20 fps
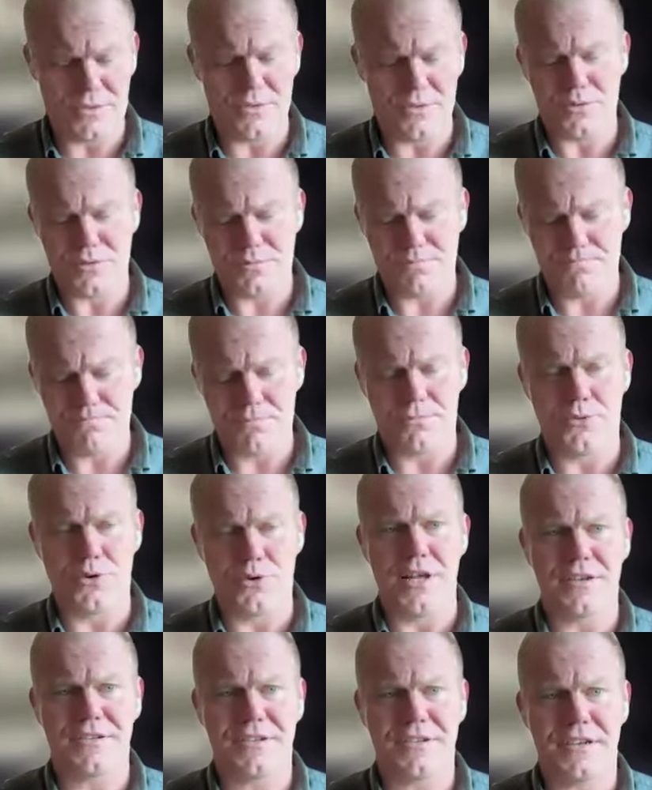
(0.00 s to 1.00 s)
But yeah, no, it was
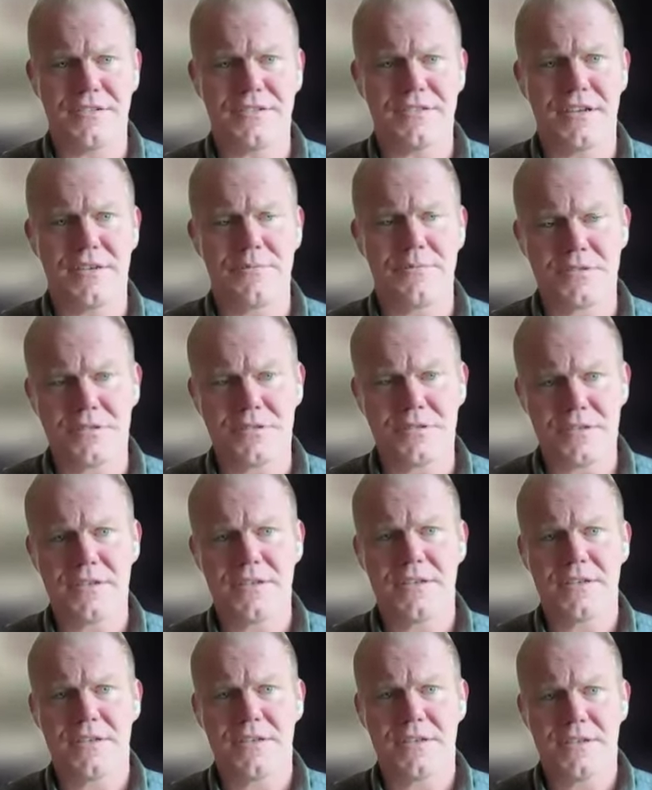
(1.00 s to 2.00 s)
really exciting
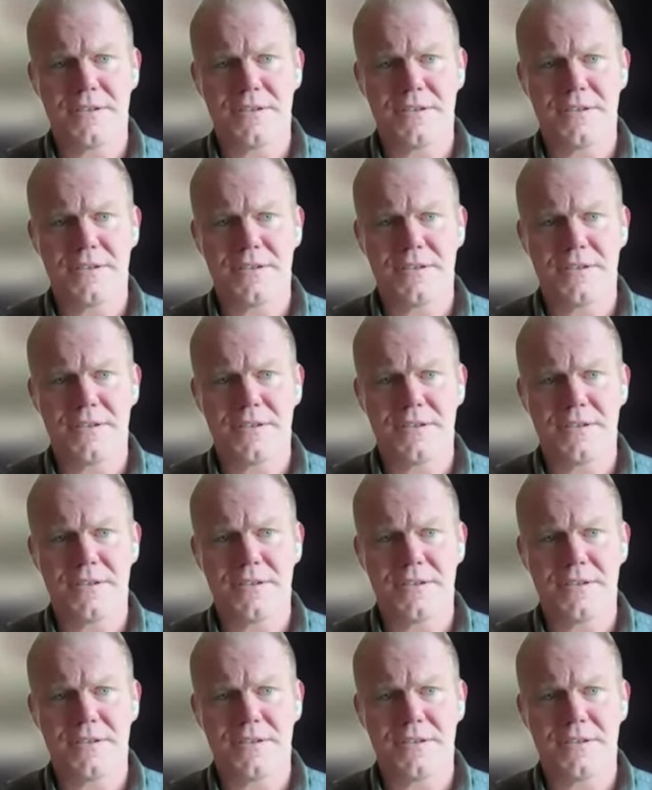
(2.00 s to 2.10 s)
times.